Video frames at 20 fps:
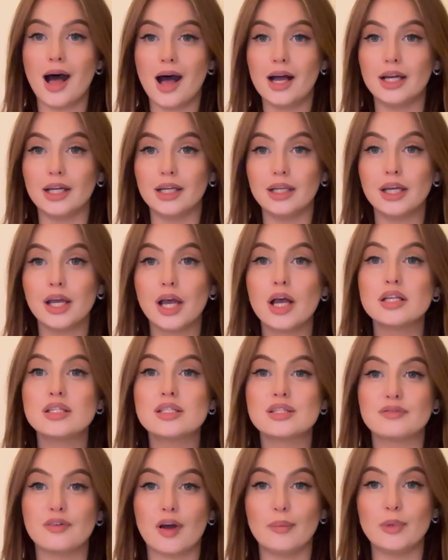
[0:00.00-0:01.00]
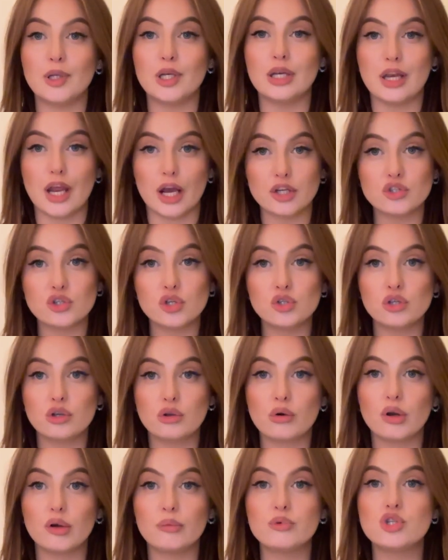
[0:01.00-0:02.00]
Hi, it's Nexus
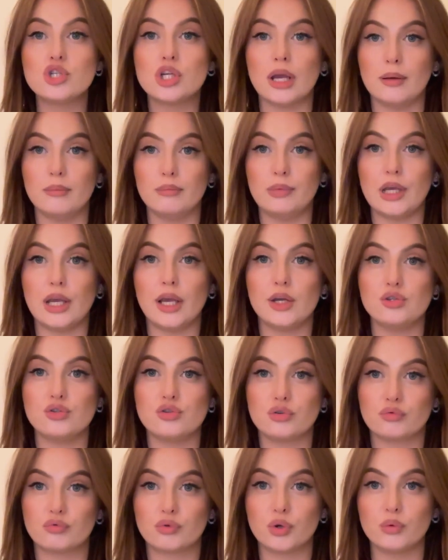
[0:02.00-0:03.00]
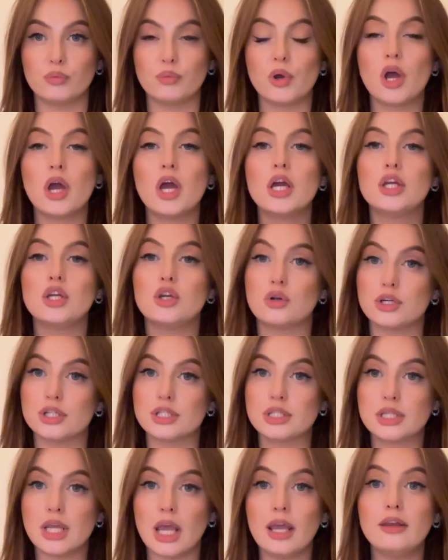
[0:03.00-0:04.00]
Europe GmbH Group, your
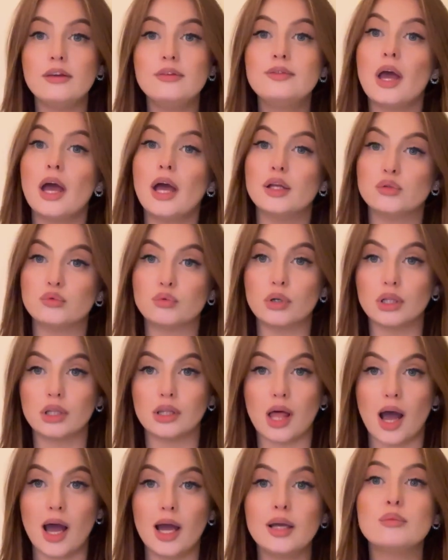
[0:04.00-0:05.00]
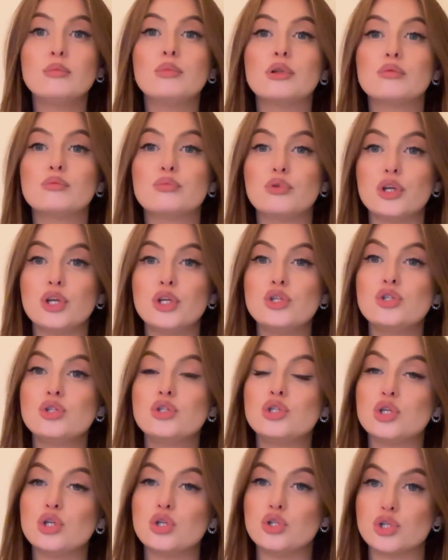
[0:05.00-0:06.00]
safe and reliable bridge
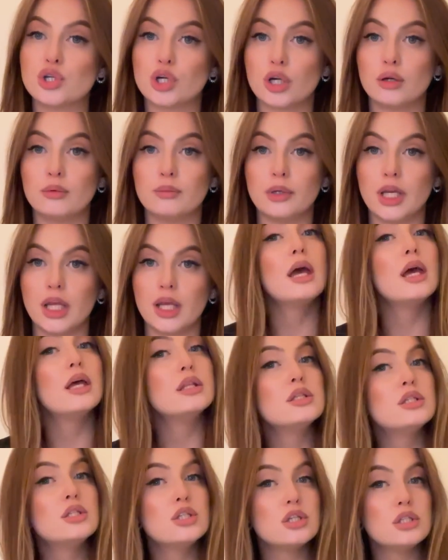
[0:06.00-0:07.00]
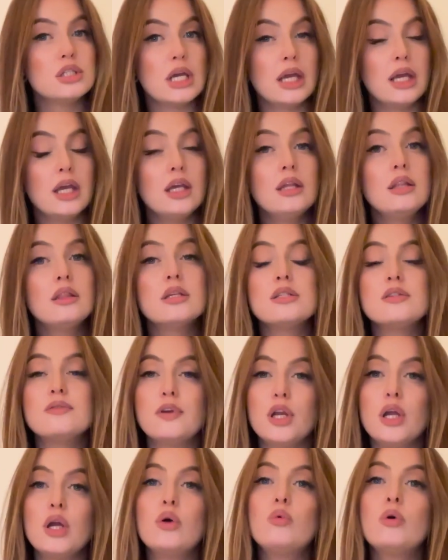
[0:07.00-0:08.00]
to Germany. Today in this
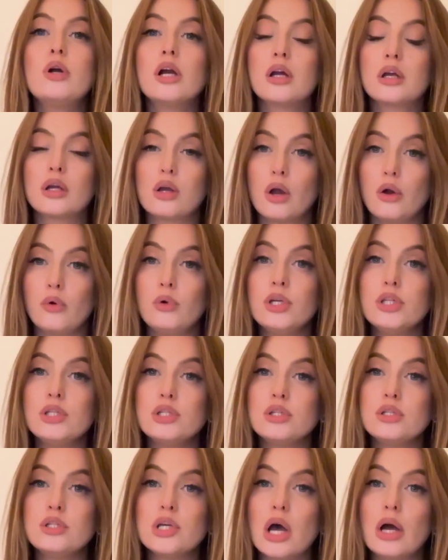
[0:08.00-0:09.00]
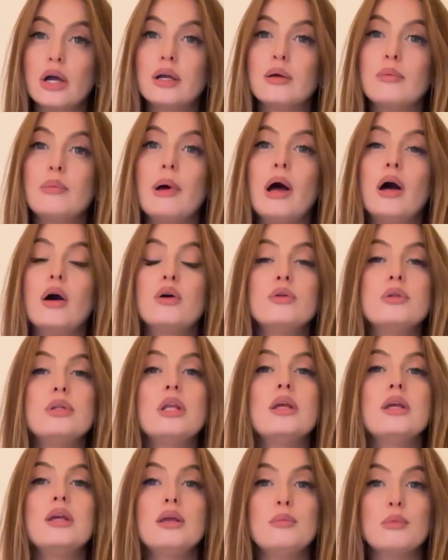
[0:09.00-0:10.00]
video we are going to talk
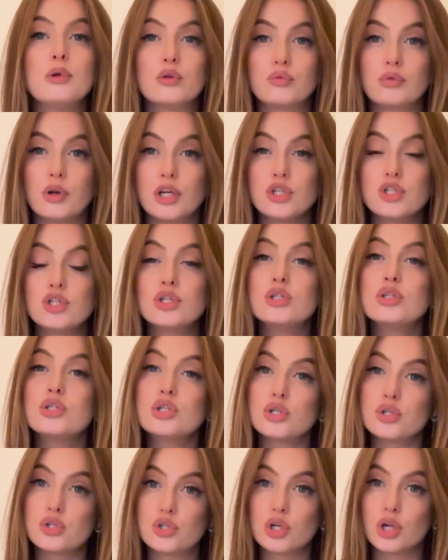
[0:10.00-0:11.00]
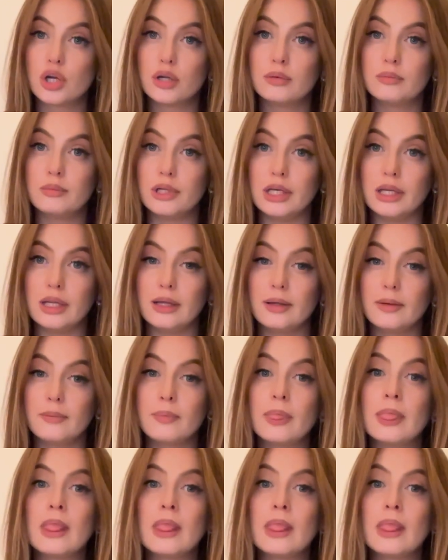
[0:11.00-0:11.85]
about immigration to Germany.